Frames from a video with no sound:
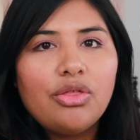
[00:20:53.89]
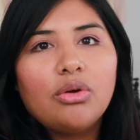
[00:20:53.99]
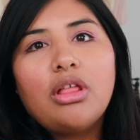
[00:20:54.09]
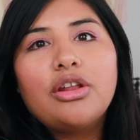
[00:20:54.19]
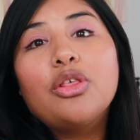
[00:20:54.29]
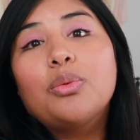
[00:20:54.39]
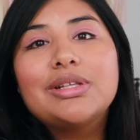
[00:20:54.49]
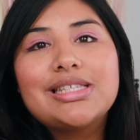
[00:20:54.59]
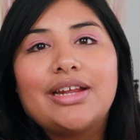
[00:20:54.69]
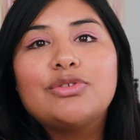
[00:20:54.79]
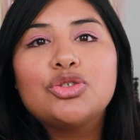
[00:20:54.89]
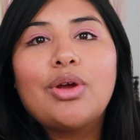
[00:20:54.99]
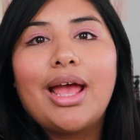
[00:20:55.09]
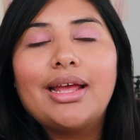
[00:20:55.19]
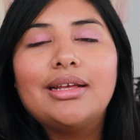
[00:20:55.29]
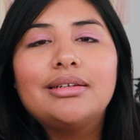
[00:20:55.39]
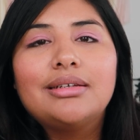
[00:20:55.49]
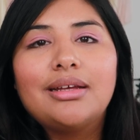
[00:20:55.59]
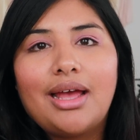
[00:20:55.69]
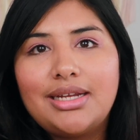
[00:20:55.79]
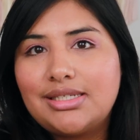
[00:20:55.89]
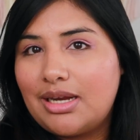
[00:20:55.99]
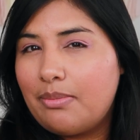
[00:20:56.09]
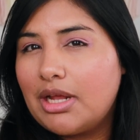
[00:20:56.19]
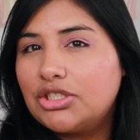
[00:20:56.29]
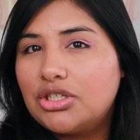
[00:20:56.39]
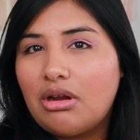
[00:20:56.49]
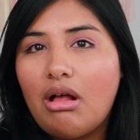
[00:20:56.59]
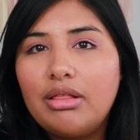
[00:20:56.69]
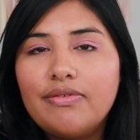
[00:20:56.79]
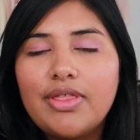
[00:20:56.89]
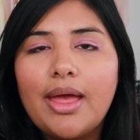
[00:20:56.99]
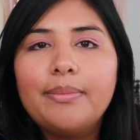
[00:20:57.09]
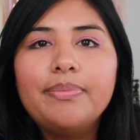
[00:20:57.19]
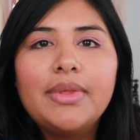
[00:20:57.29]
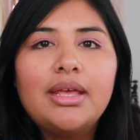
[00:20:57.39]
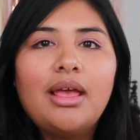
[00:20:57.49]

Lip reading: There are a lot of the ones that I've tried. I just didn't mention all of them,